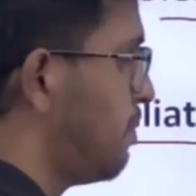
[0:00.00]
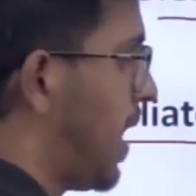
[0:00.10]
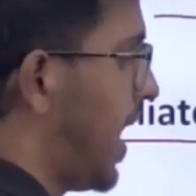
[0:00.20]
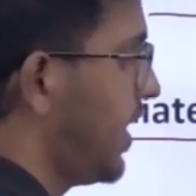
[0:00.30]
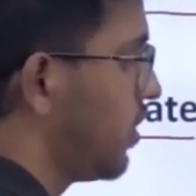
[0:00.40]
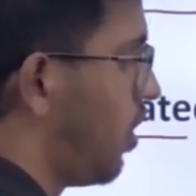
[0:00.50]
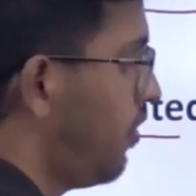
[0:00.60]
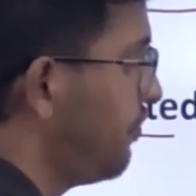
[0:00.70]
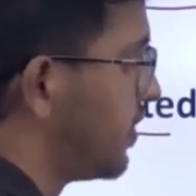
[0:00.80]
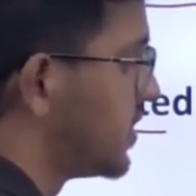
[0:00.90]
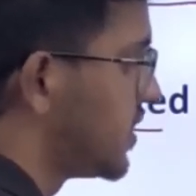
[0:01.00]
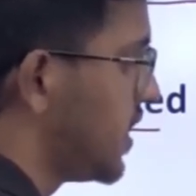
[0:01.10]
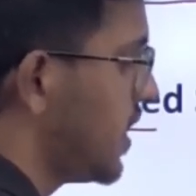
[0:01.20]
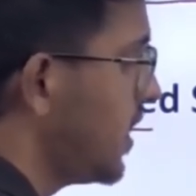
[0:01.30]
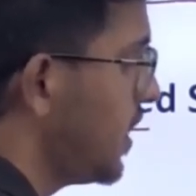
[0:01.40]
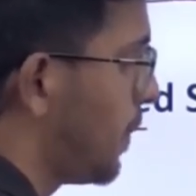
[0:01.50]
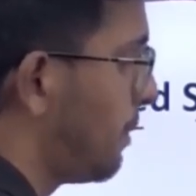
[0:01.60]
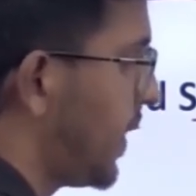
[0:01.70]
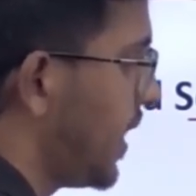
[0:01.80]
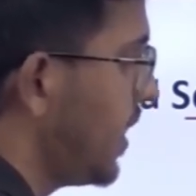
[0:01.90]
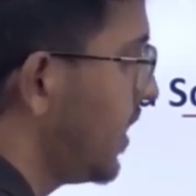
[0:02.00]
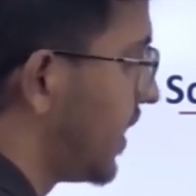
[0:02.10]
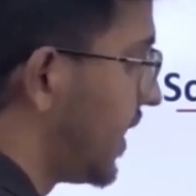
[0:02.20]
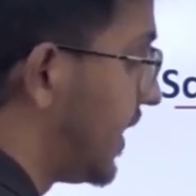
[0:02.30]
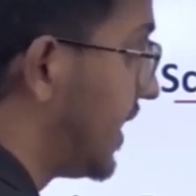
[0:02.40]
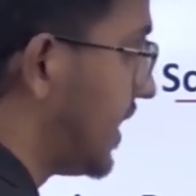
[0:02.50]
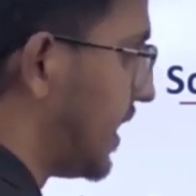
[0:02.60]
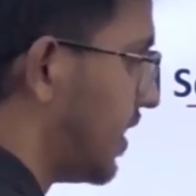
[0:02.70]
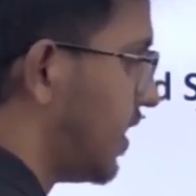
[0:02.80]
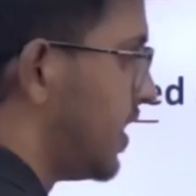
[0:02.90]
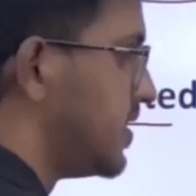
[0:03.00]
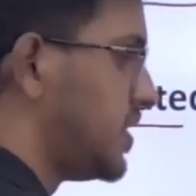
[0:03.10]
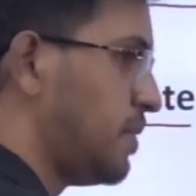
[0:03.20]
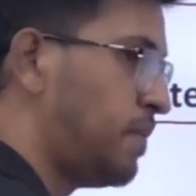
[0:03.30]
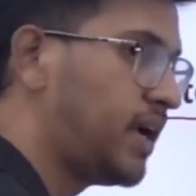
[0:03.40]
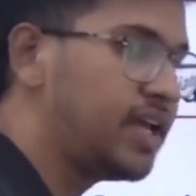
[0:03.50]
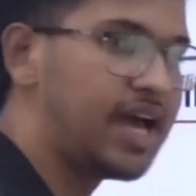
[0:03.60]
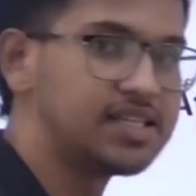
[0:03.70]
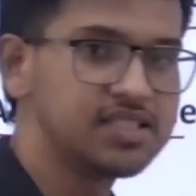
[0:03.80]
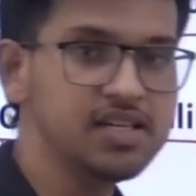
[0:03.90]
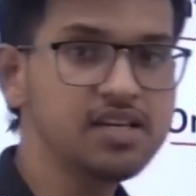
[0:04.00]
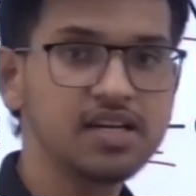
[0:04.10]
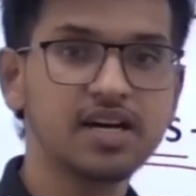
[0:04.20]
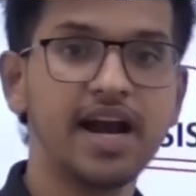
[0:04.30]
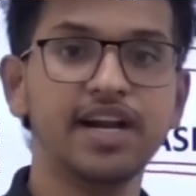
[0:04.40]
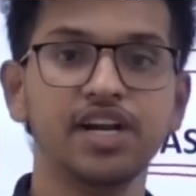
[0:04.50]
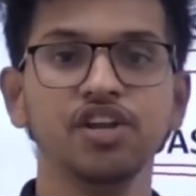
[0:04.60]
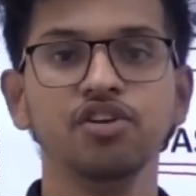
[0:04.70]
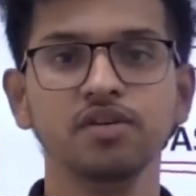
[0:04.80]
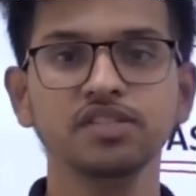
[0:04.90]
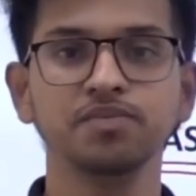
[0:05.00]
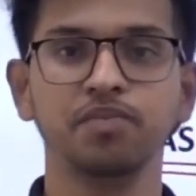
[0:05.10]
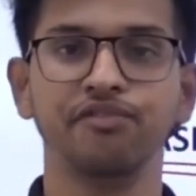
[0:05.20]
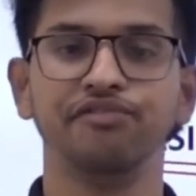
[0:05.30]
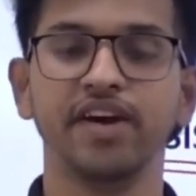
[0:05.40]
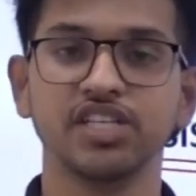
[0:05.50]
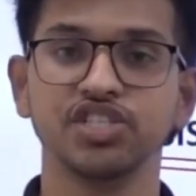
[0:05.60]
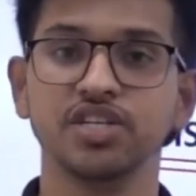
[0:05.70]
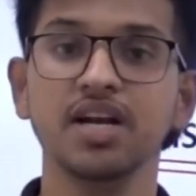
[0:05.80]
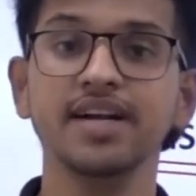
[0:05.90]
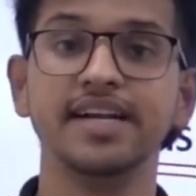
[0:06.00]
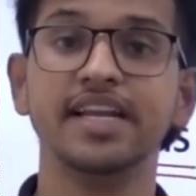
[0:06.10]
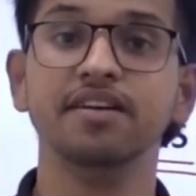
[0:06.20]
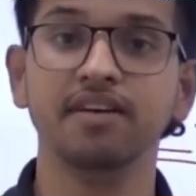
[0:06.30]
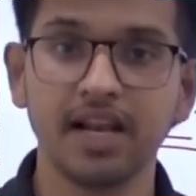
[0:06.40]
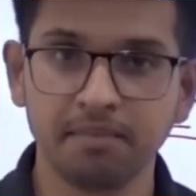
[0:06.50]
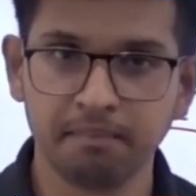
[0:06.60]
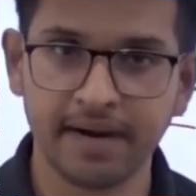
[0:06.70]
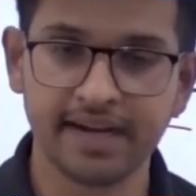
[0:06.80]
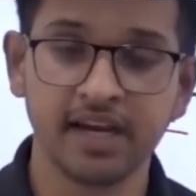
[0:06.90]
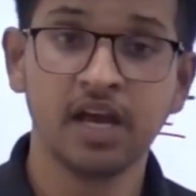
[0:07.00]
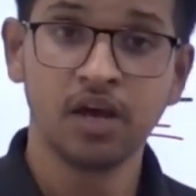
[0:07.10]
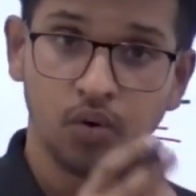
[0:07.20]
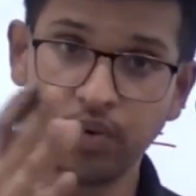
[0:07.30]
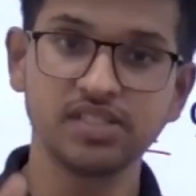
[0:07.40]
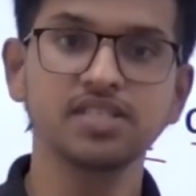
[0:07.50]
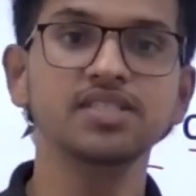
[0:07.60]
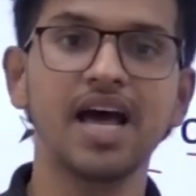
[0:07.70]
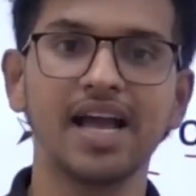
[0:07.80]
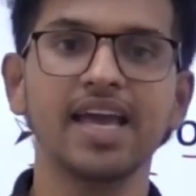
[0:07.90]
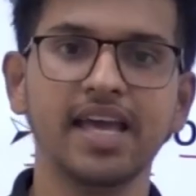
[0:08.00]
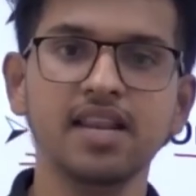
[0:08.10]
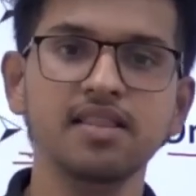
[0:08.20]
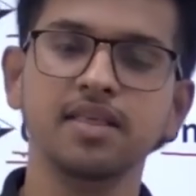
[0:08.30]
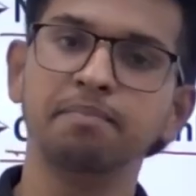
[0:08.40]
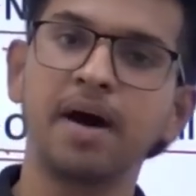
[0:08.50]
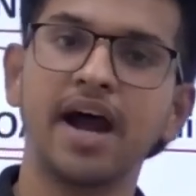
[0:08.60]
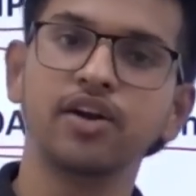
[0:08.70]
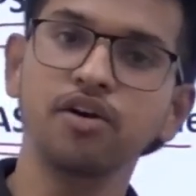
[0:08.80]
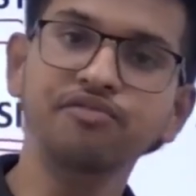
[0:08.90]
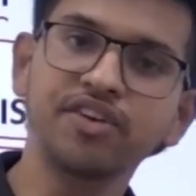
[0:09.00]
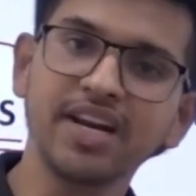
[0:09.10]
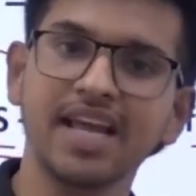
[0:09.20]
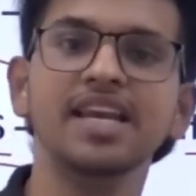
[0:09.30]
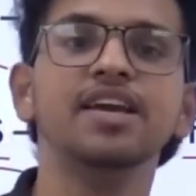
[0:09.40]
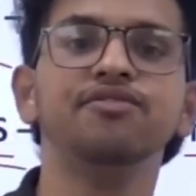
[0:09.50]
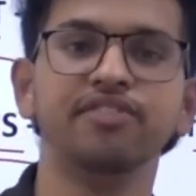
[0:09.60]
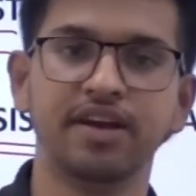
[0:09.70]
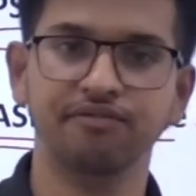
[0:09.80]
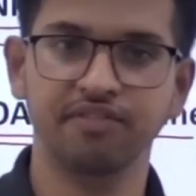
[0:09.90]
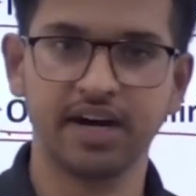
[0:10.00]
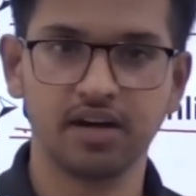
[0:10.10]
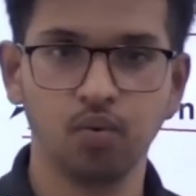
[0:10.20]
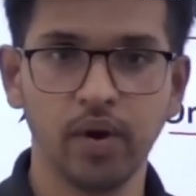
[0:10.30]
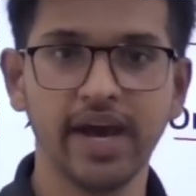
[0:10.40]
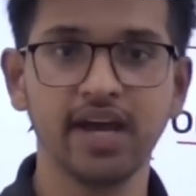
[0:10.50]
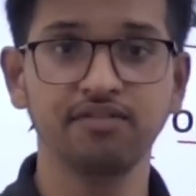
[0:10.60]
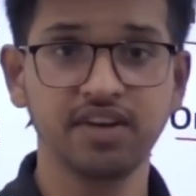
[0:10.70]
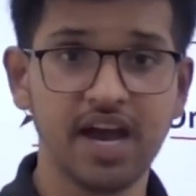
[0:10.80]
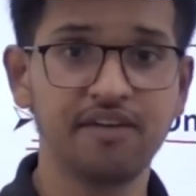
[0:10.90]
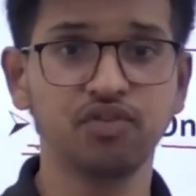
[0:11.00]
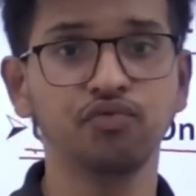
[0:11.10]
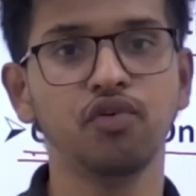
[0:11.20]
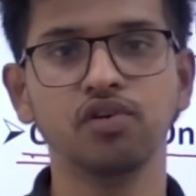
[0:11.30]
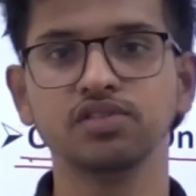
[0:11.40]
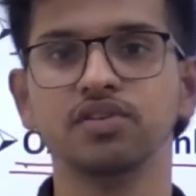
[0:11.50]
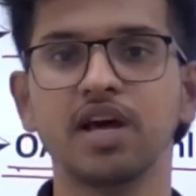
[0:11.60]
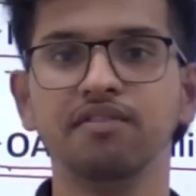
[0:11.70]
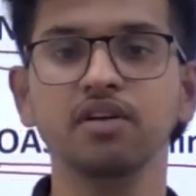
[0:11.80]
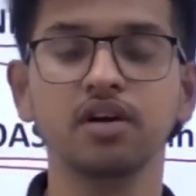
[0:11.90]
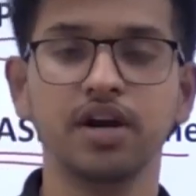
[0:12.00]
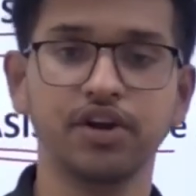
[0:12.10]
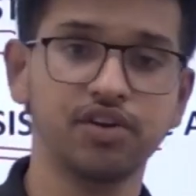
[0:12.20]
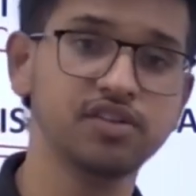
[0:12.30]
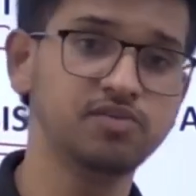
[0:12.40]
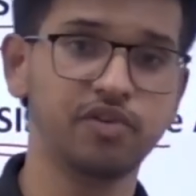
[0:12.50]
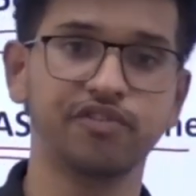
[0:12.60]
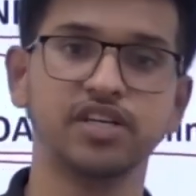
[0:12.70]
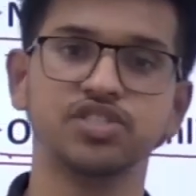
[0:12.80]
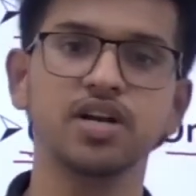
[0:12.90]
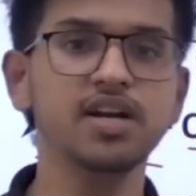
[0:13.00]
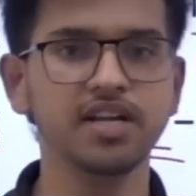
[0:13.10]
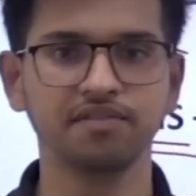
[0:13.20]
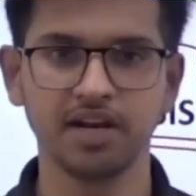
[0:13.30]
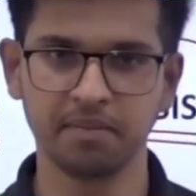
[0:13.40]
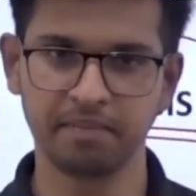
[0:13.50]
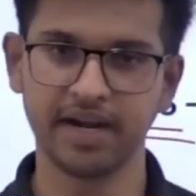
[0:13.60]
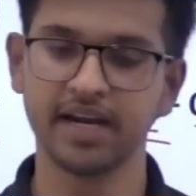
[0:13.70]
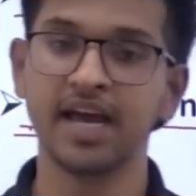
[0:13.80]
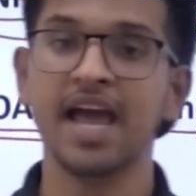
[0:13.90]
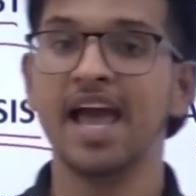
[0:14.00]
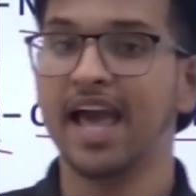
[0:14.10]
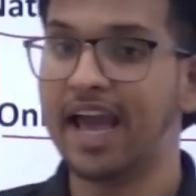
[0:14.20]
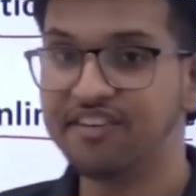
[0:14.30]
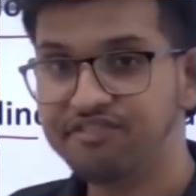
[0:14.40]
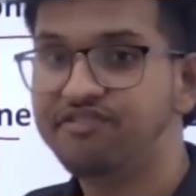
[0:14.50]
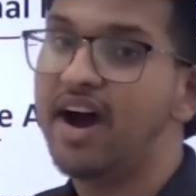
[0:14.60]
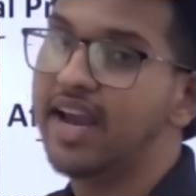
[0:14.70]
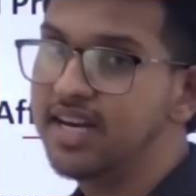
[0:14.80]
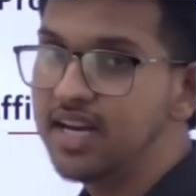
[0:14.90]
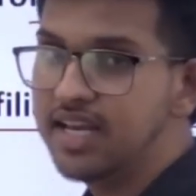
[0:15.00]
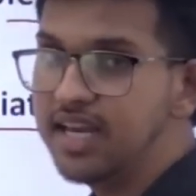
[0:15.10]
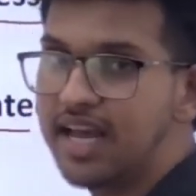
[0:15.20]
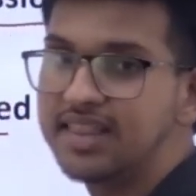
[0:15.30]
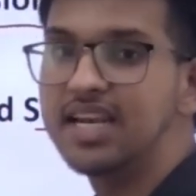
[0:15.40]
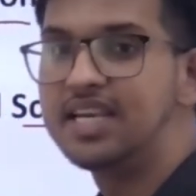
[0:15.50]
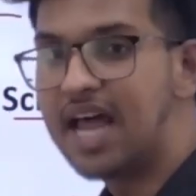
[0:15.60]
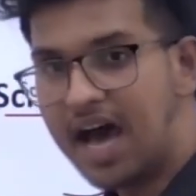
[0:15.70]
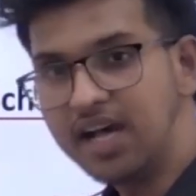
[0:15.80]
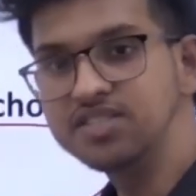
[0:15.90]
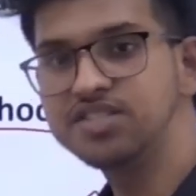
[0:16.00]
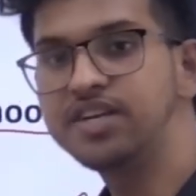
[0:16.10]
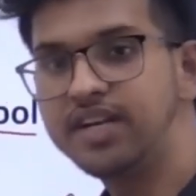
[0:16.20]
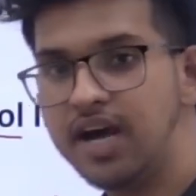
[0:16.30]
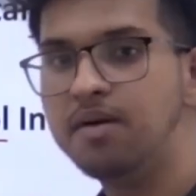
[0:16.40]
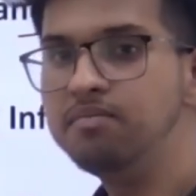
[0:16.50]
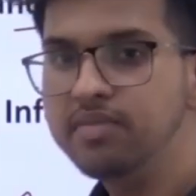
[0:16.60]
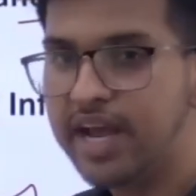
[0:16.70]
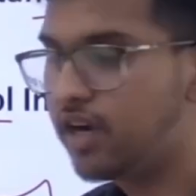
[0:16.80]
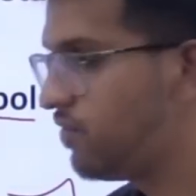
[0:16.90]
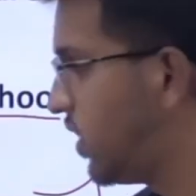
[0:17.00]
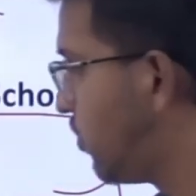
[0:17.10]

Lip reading: part of CPD. CPD as in Continuous Professional Development, which is again the part of training framework where we have to focus on our continuous professional development. And finally, and the last term that we are